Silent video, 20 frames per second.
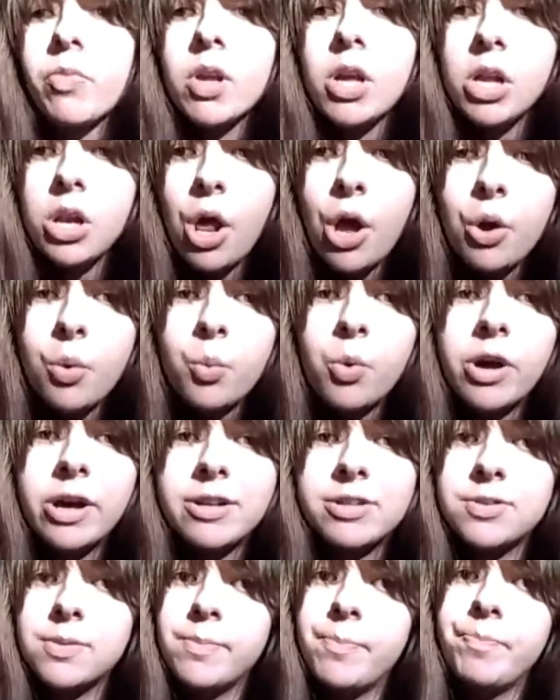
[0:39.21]
loan
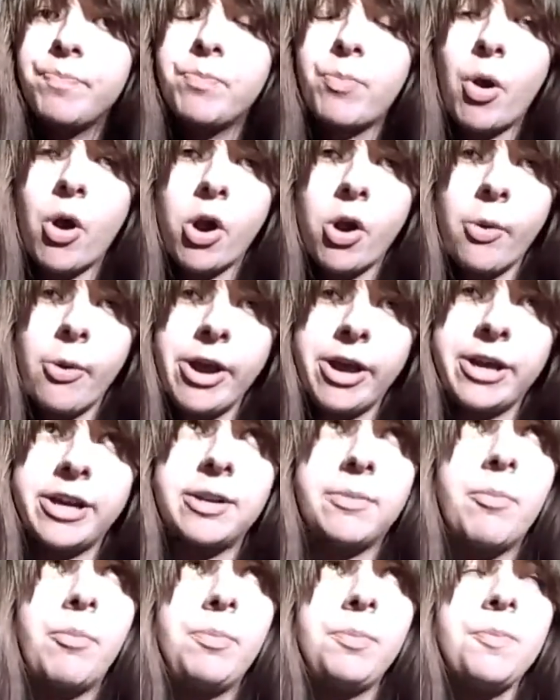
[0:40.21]
words and
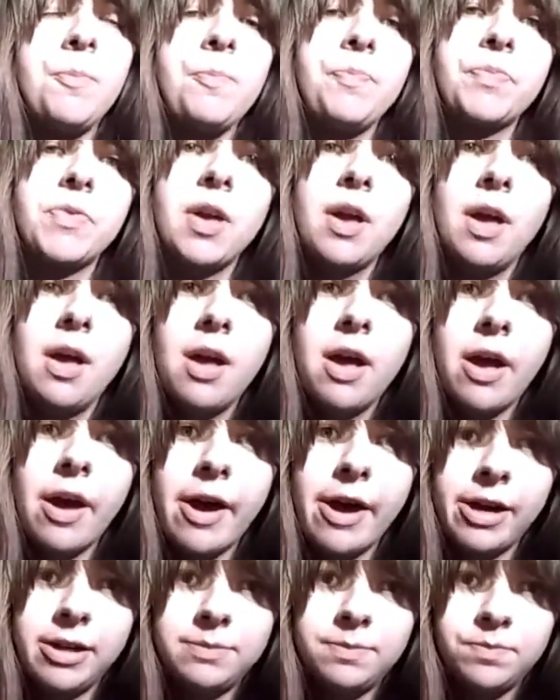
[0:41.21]
borrowing
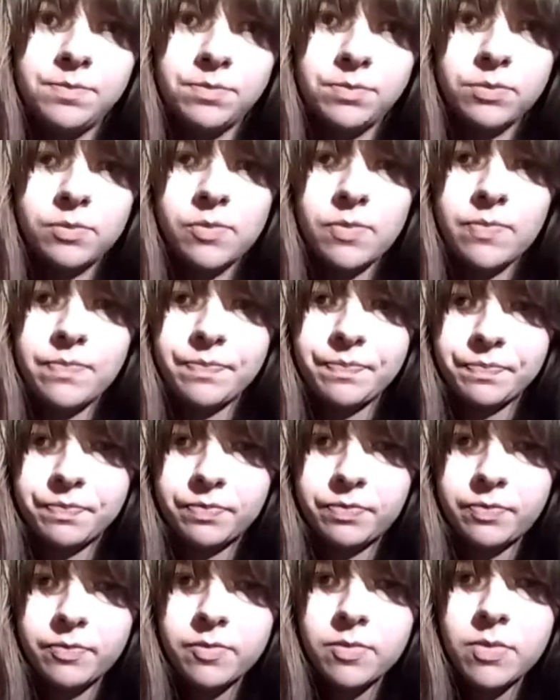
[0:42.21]
and
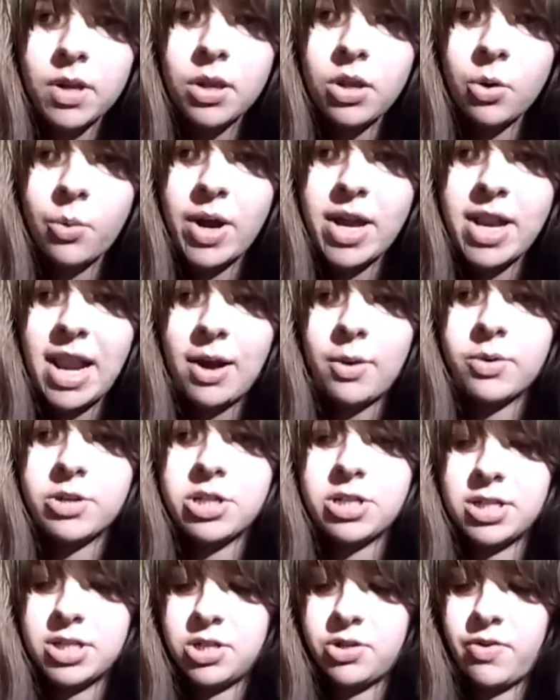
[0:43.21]
the way
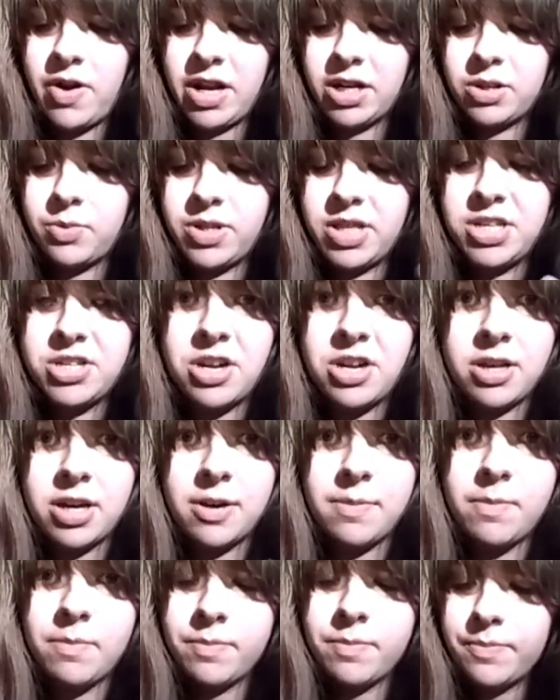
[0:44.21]
languages interact with each
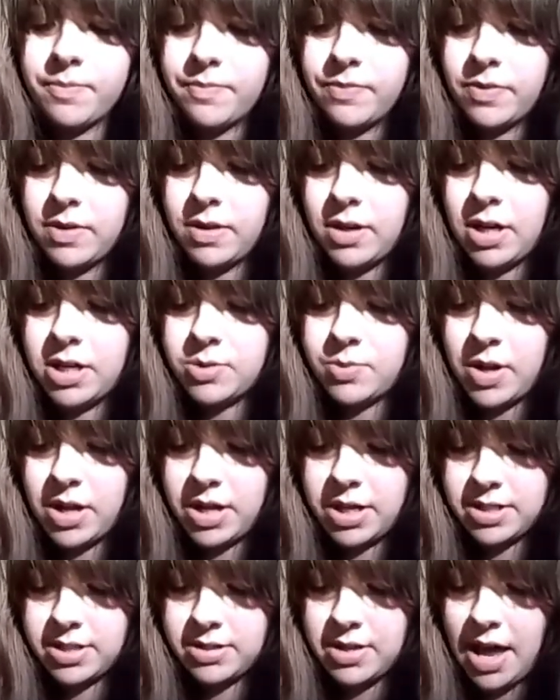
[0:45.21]
other, as well
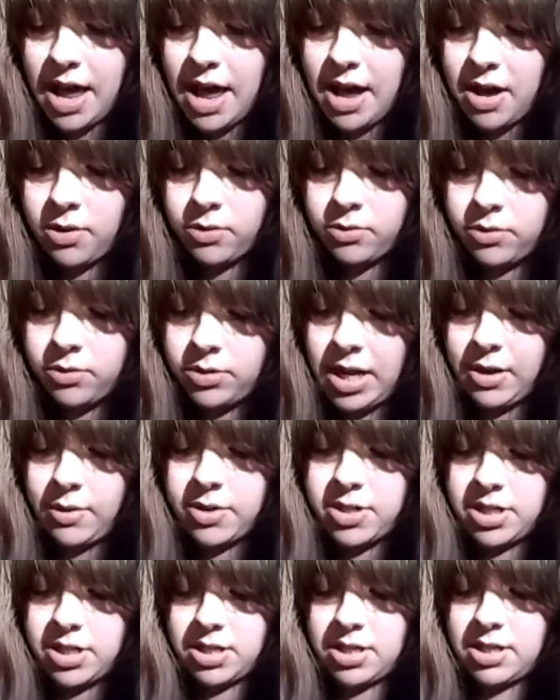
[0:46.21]
as how
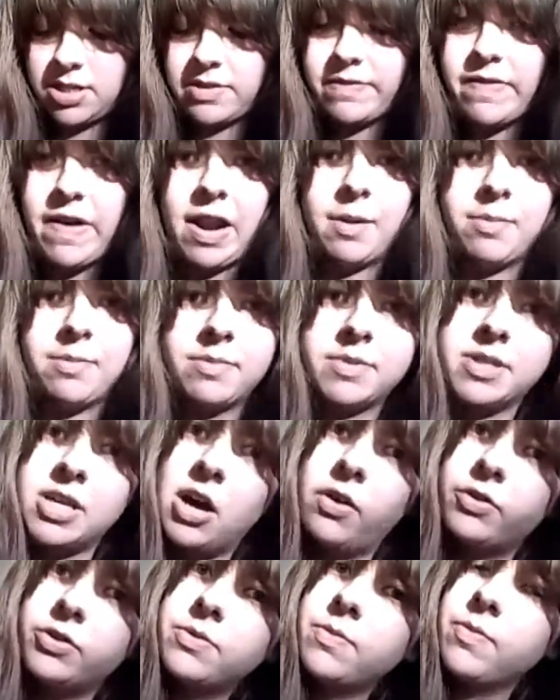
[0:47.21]
languages can develop
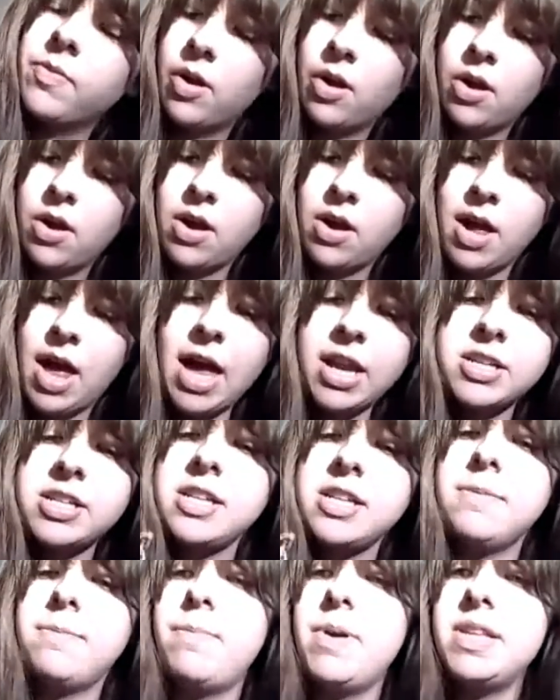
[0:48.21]
themselves.
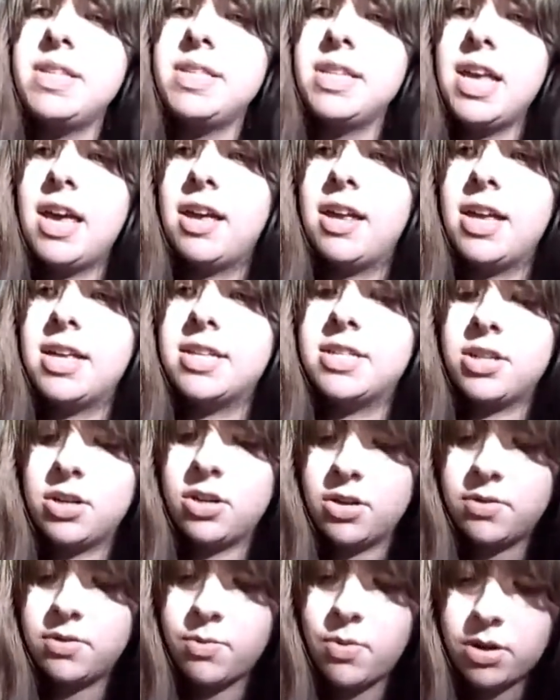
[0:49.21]
Actually, biscuit is a
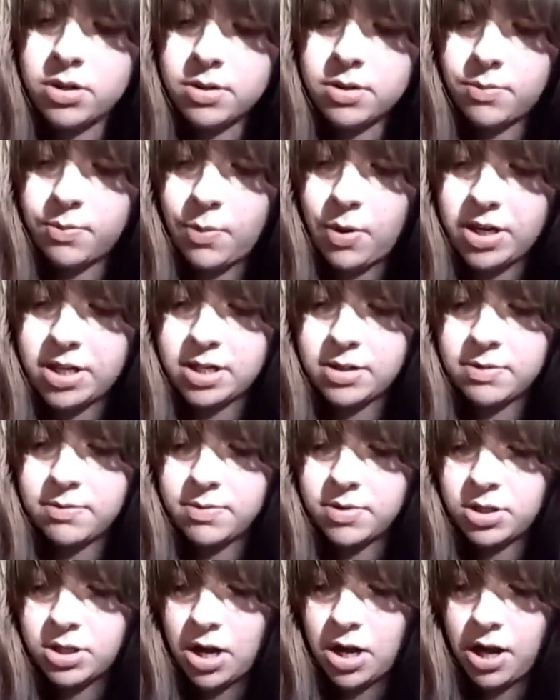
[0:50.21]
good way to
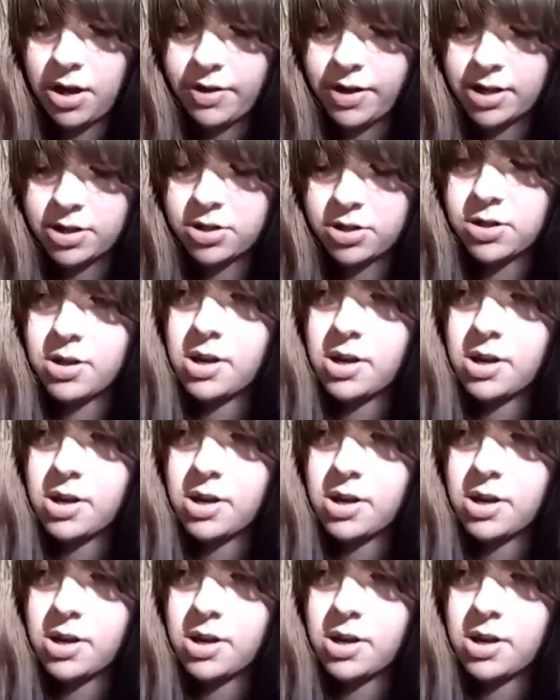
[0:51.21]
start this.